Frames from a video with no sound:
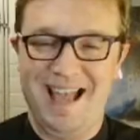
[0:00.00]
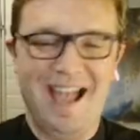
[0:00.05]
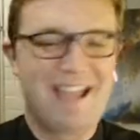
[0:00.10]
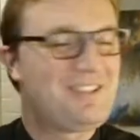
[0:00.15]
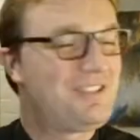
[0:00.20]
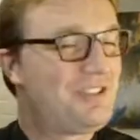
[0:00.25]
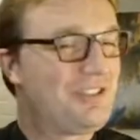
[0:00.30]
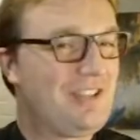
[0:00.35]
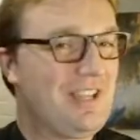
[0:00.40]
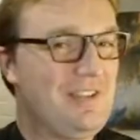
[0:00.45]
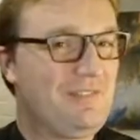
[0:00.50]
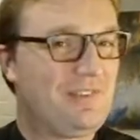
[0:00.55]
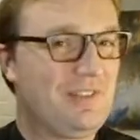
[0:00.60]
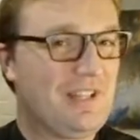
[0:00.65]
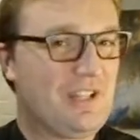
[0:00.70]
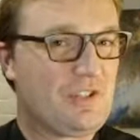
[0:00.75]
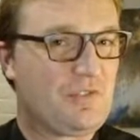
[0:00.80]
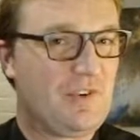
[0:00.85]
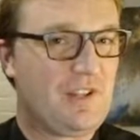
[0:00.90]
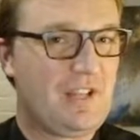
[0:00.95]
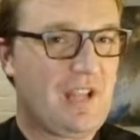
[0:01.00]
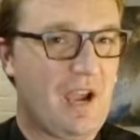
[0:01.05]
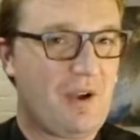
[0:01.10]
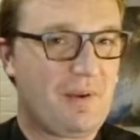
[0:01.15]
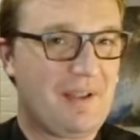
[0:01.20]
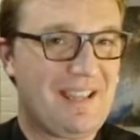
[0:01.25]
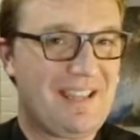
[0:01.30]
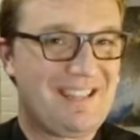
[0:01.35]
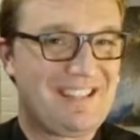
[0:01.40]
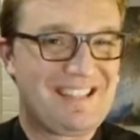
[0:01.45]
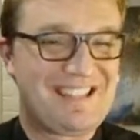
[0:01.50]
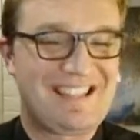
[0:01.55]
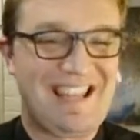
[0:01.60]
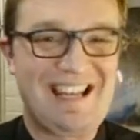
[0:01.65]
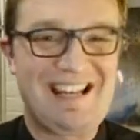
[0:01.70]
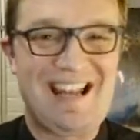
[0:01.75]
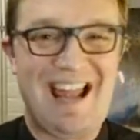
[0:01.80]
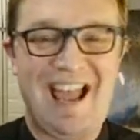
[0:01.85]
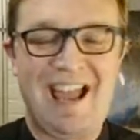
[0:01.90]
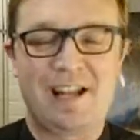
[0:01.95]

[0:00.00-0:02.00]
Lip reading: As the theme for this video is St.